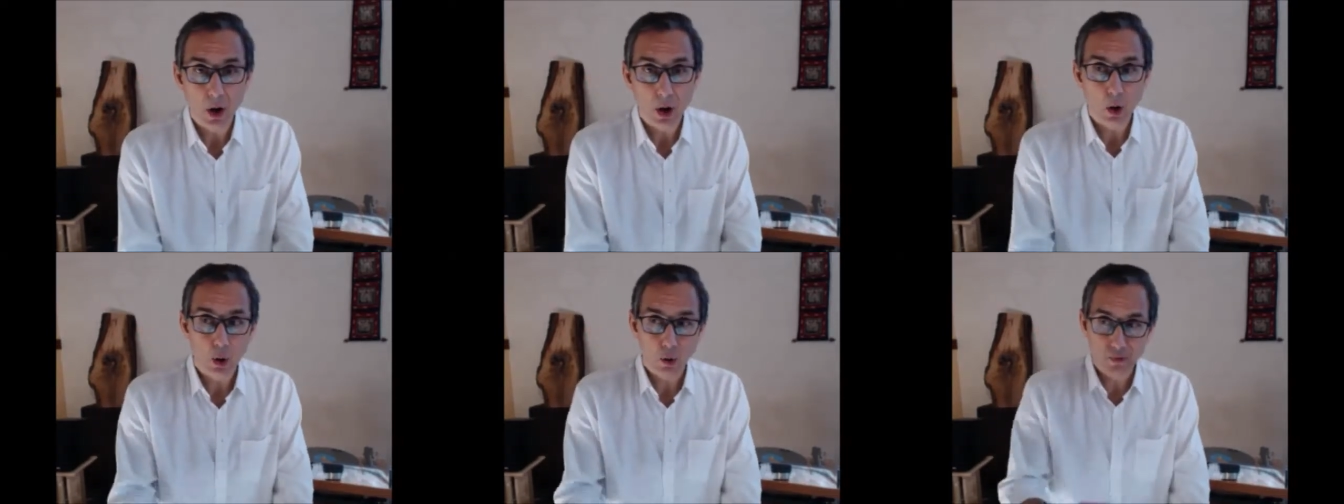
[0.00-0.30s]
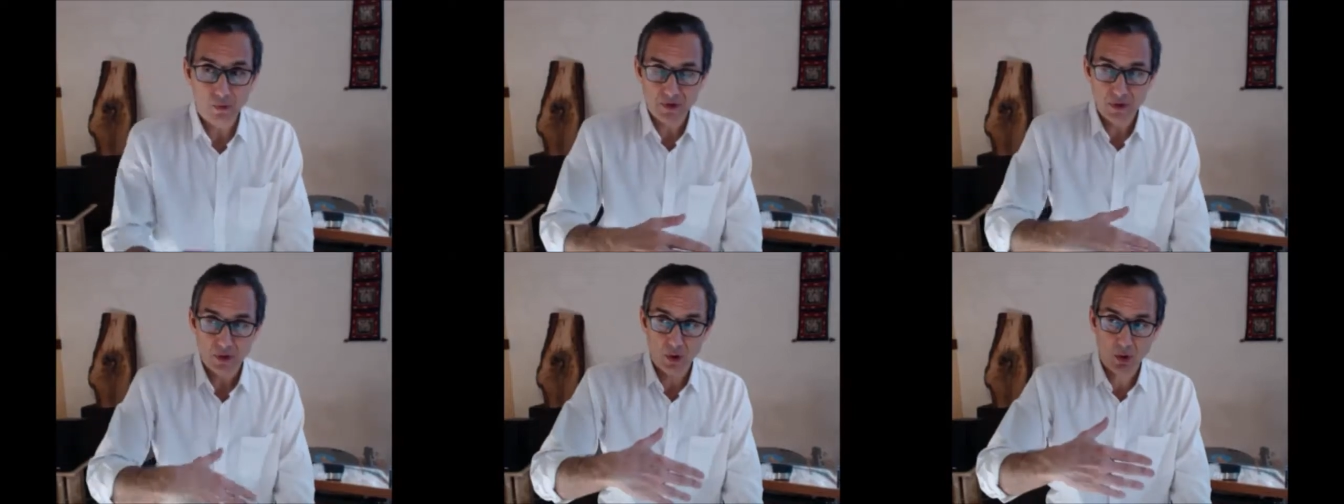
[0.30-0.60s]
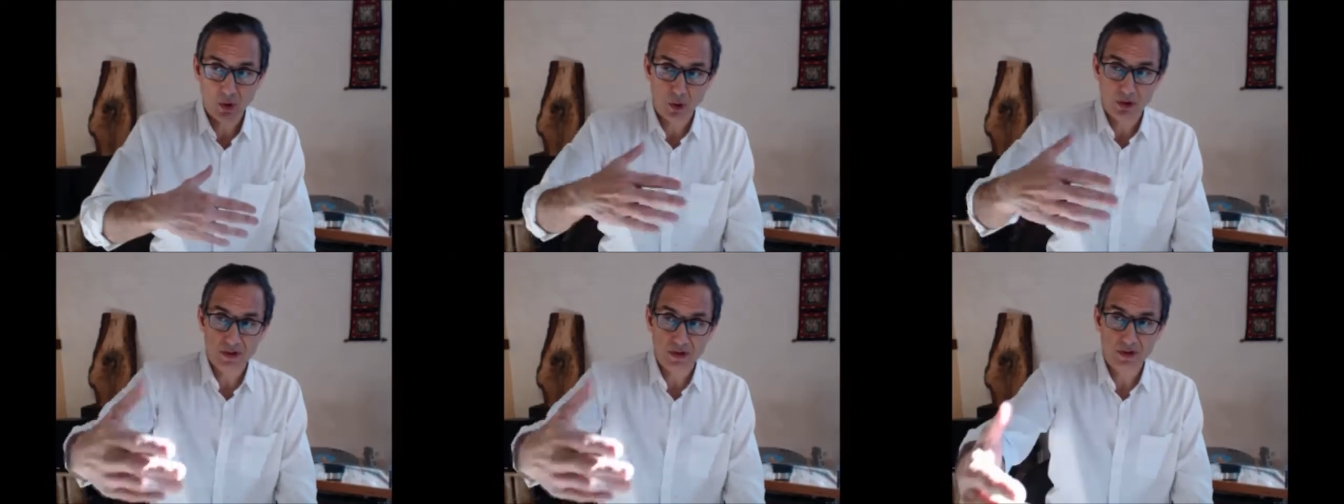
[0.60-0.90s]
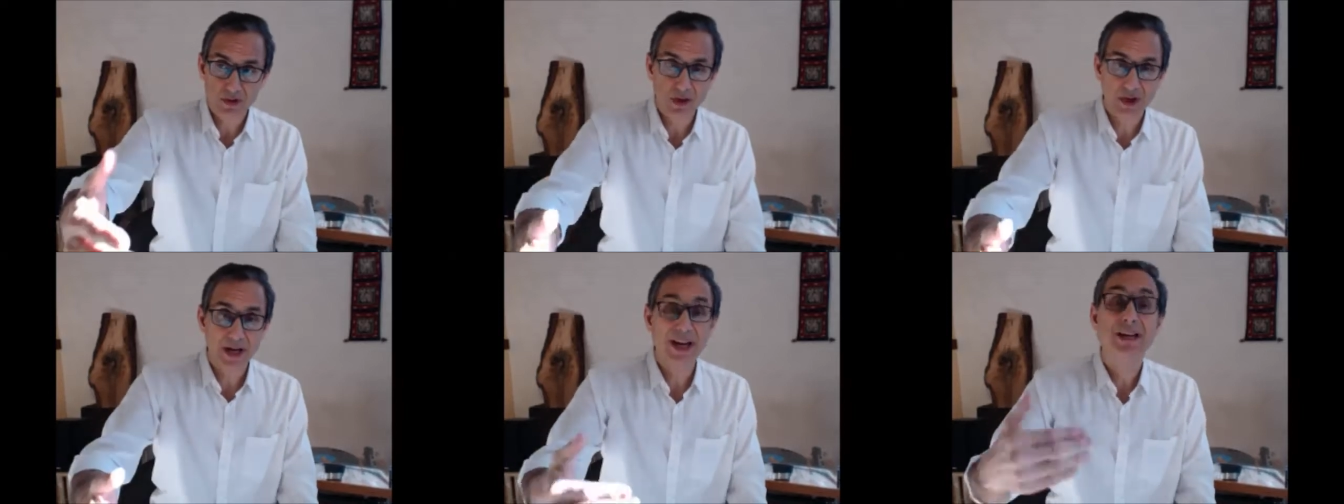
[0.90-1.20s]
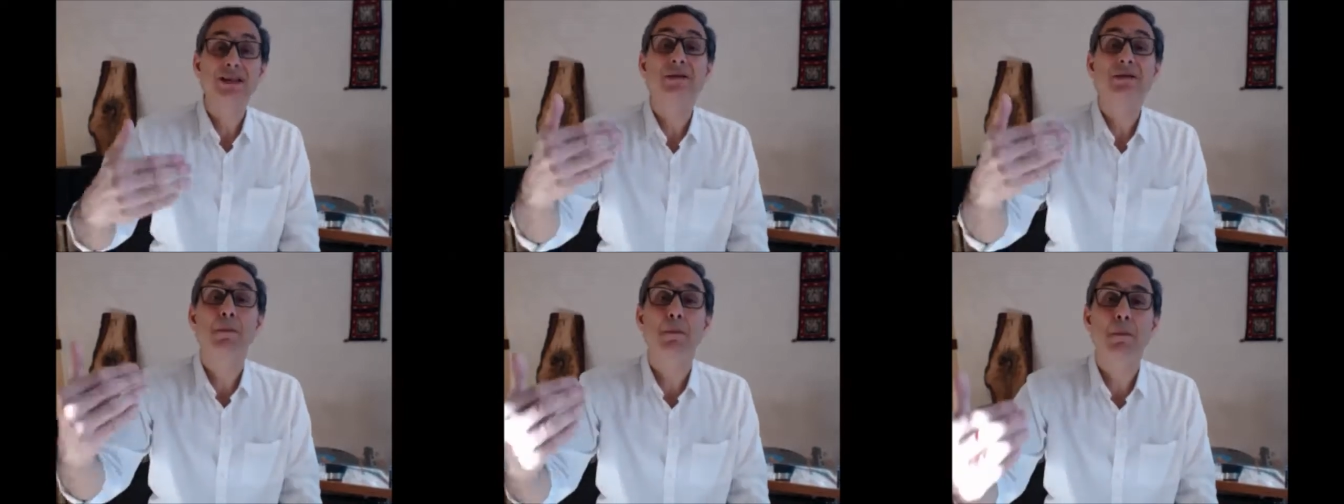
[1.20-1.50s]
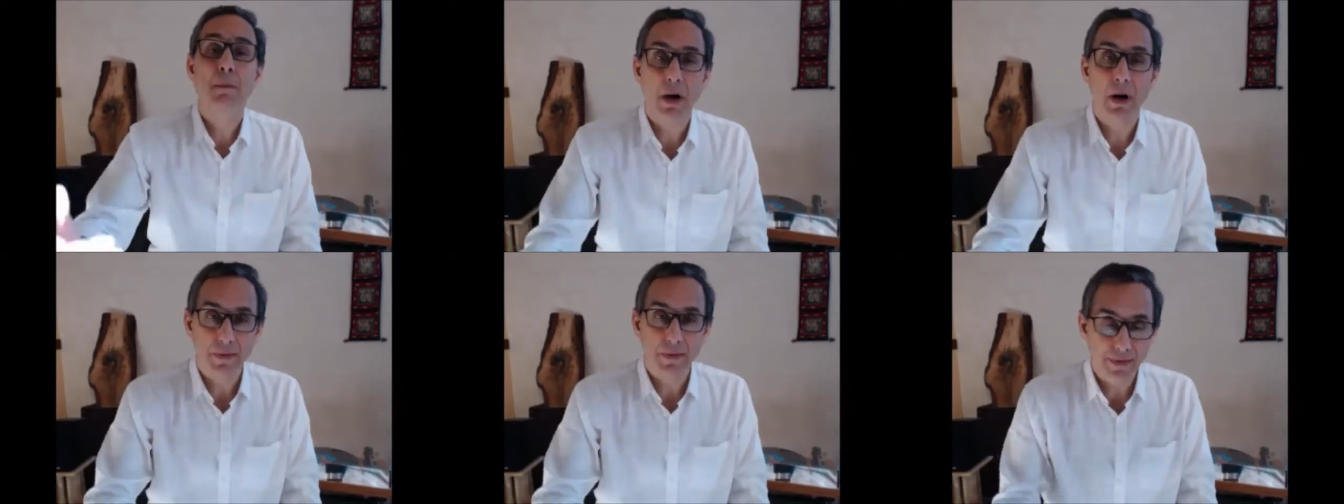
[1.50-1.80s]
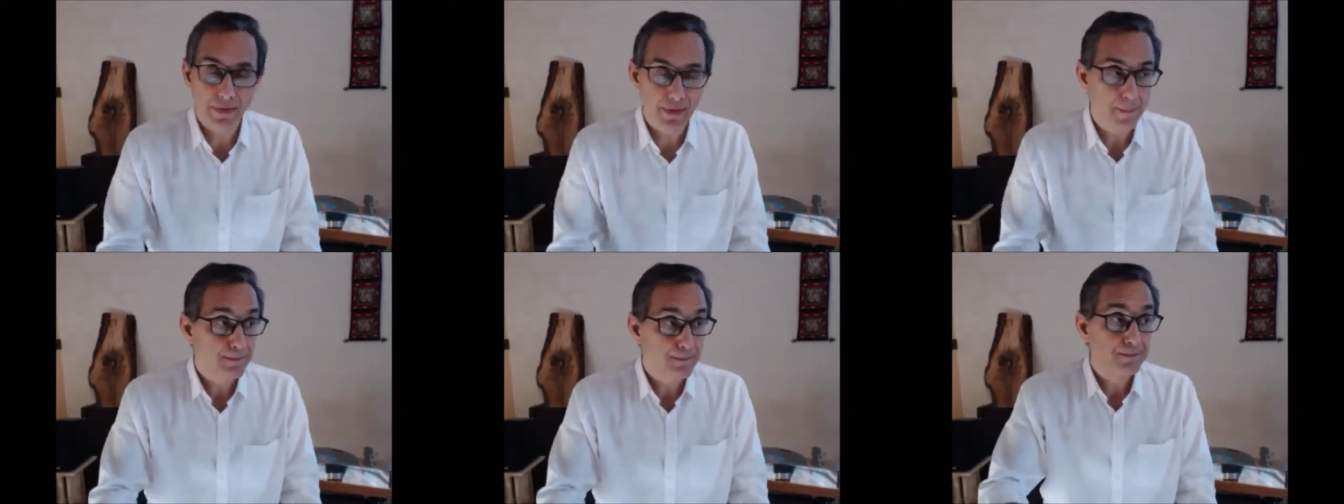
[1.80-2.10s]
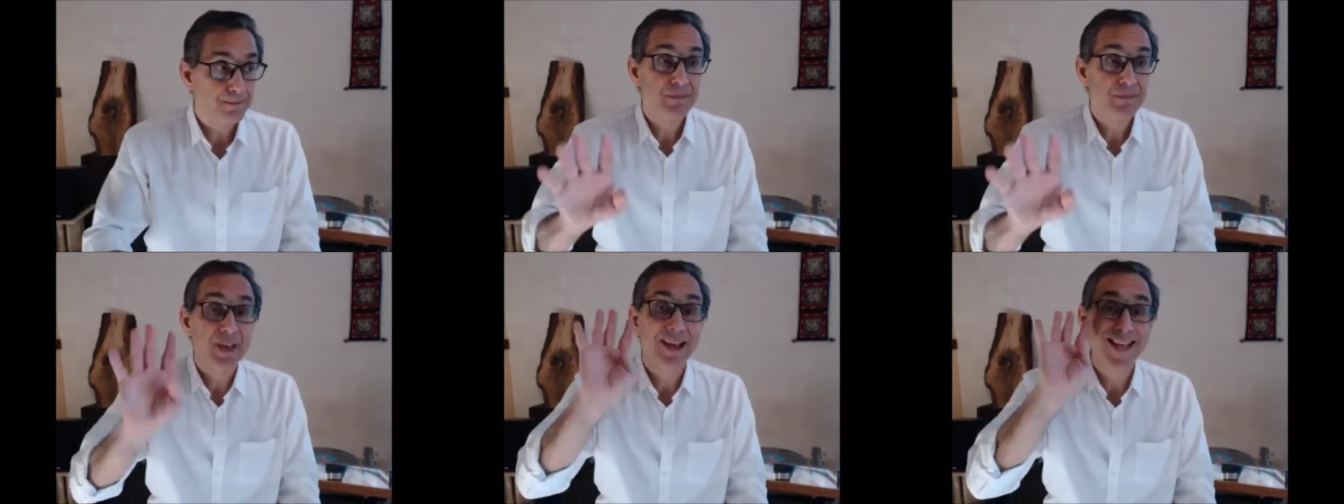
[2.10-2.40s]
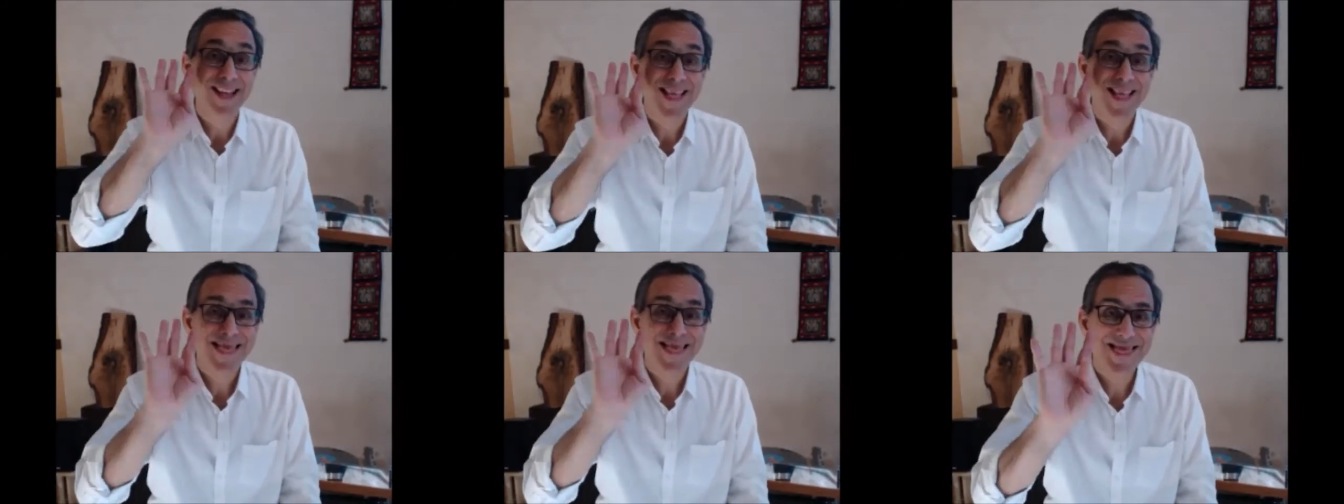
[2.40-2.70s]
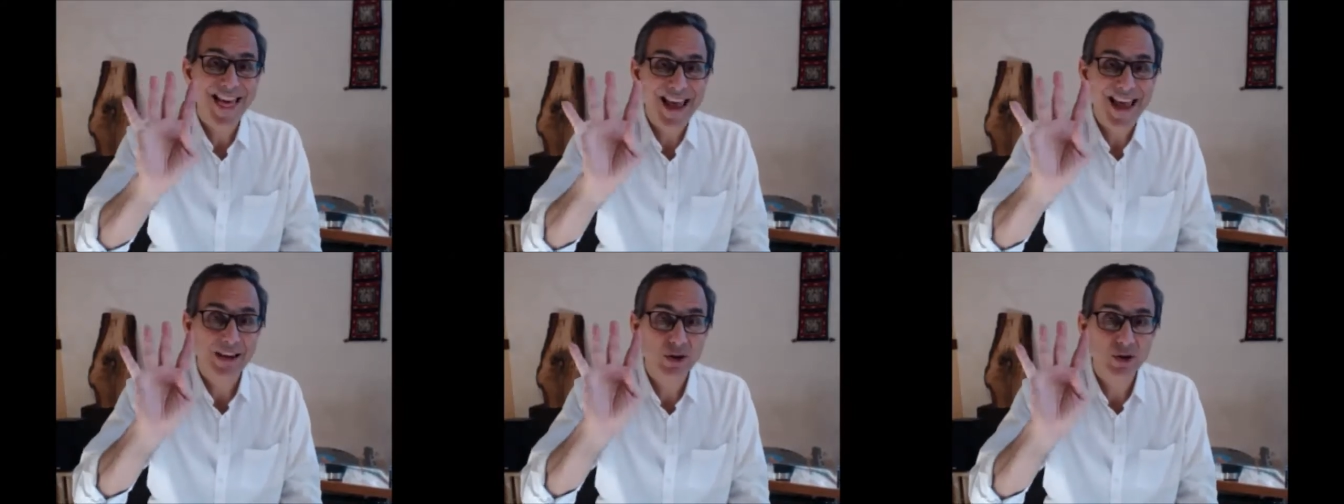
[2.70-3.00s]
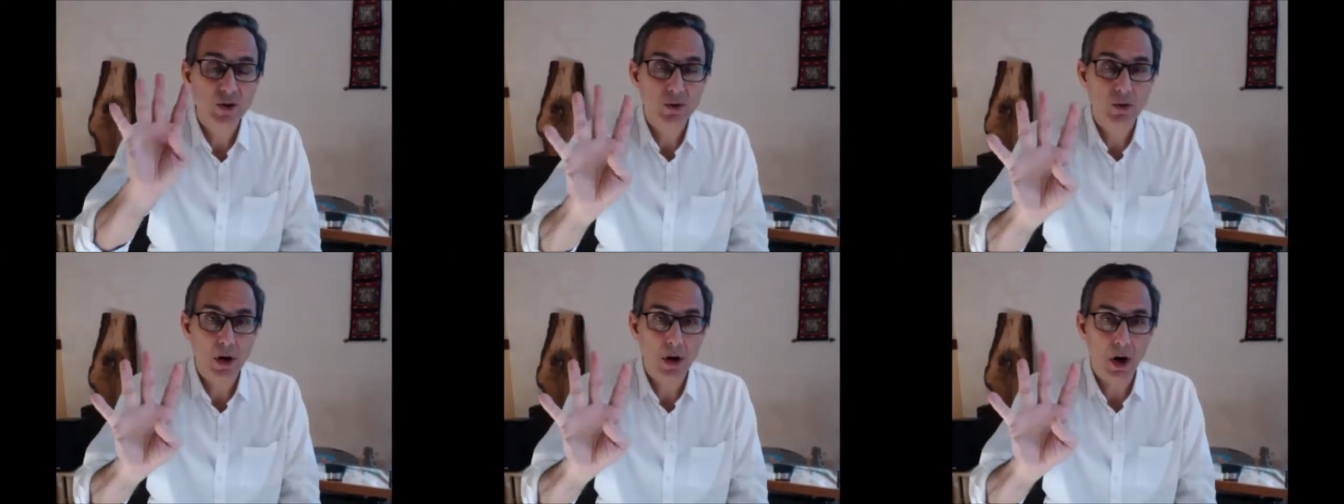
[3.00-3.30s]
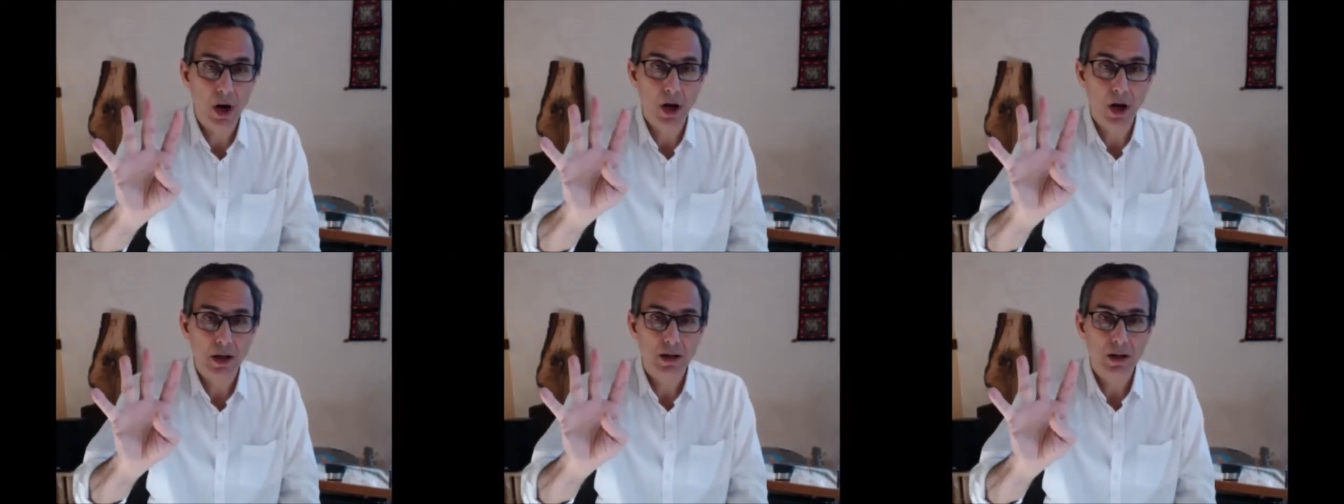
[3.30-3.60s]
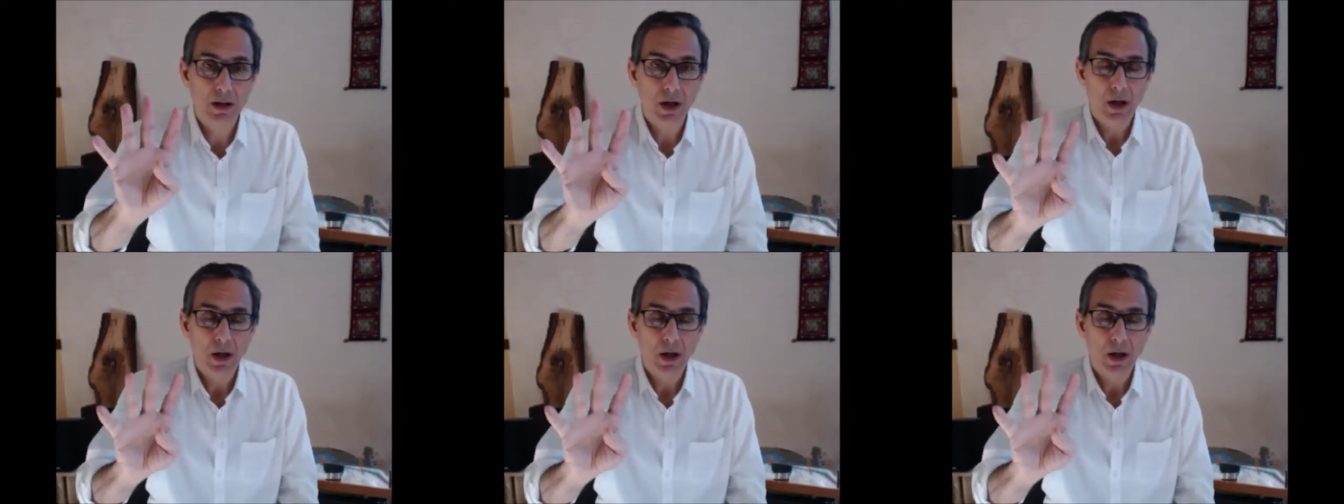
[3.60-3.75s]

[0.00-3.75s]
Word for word: over the course of the next month. Thank you, God,